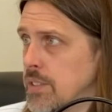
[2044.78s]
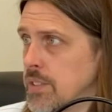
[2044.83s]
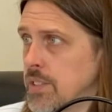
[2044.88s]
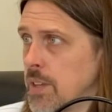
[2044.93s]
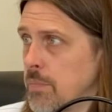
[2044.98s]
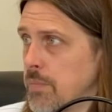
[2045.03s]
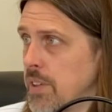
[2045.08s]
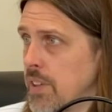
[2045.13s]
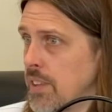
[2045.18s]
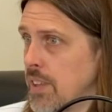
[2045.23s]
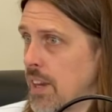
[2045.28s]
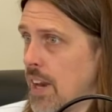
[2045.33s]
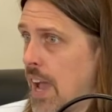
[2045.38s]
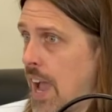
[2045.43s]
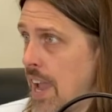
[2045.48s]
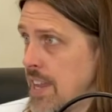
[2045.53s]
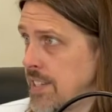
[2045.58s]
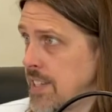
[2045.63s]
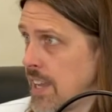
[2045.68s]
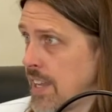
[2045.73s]
something that
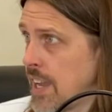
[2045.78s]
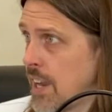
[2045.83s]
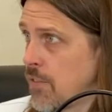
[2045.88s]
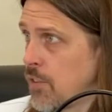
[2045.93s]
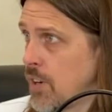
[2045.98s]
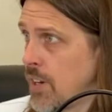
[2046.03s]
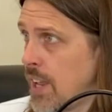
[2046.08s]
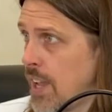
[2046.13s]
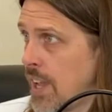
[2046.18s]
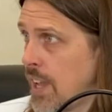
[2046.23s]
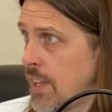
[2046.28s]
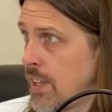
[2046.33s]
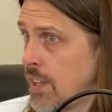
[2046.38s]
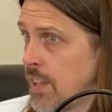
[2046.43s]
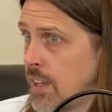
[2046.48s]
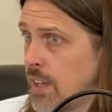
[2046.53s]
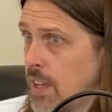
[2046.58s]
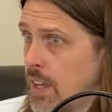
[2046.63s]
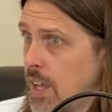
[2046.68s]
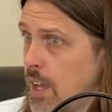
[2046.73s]
I take every day
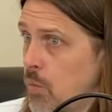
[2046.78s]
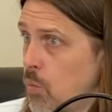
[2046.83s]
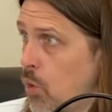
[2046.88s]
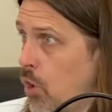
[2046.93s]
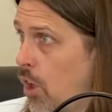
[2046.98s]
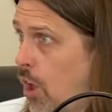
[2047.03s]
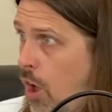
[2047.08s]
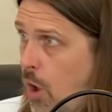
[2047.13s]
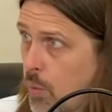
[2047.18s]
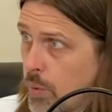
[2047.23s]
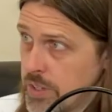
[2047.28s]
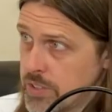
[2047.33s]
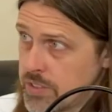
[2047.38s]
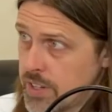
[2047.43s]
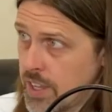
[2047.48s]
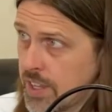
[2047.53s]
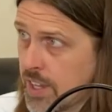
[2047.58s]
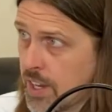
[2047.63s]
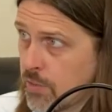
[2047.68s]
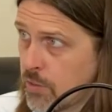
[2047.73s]
and will always
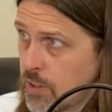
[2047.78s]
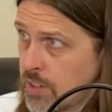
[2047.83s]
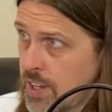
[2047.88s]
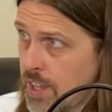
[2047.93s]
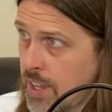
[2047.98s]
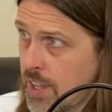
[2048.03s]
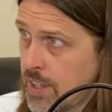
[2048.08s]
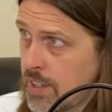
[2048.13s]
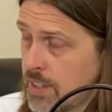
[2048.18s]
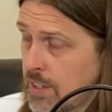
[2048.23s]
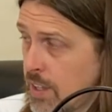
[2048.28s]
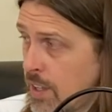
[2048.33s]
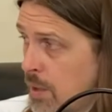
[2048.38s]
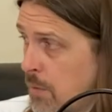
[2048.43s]
take every day.